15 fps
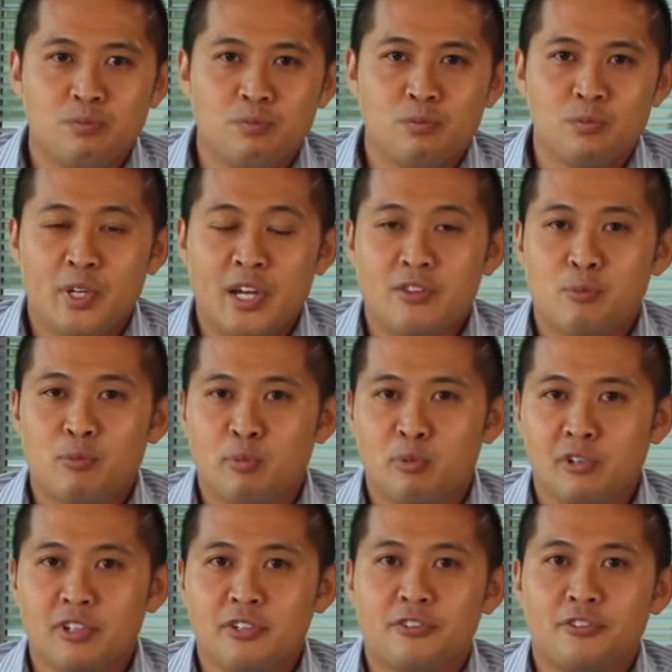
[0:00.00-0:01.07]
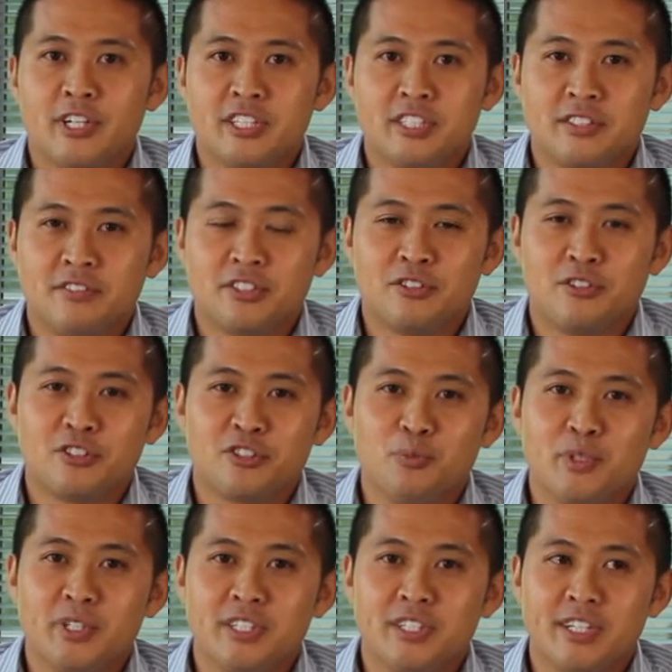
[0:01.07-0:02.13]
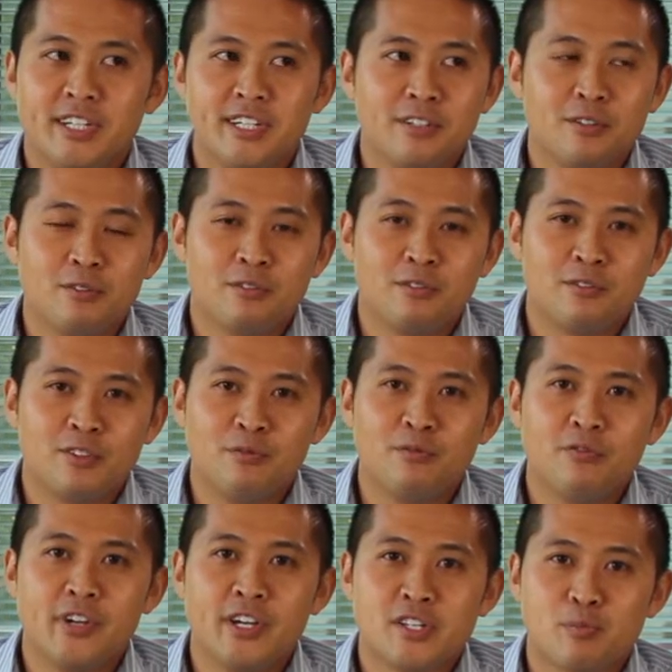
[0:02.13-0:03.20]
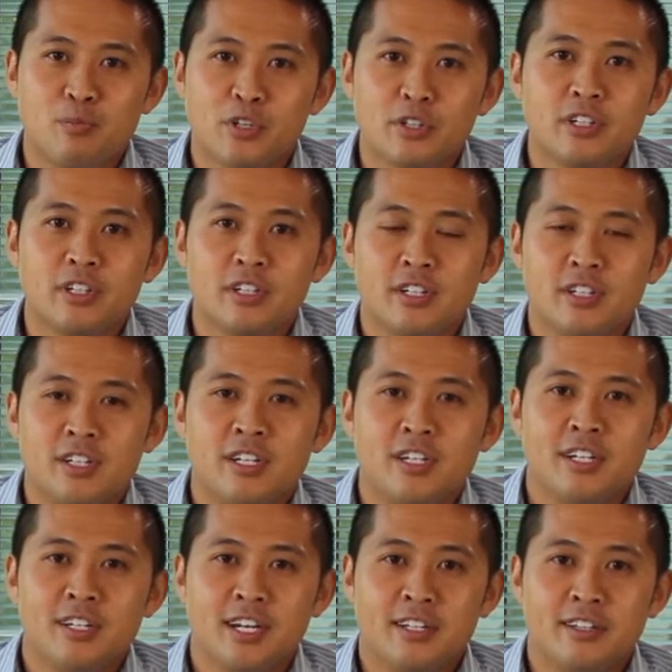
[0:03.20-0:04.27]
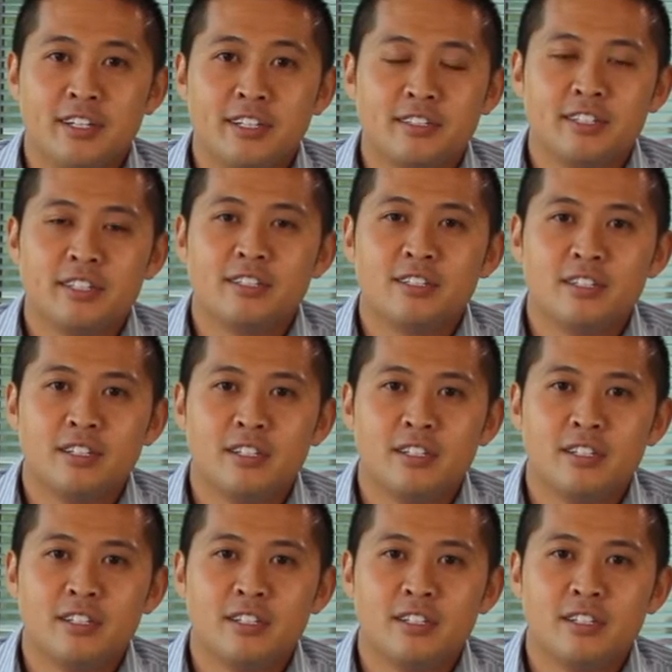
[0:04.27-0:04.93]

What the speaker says: We had the proliferation of social media data from Facebook and LinkedIn.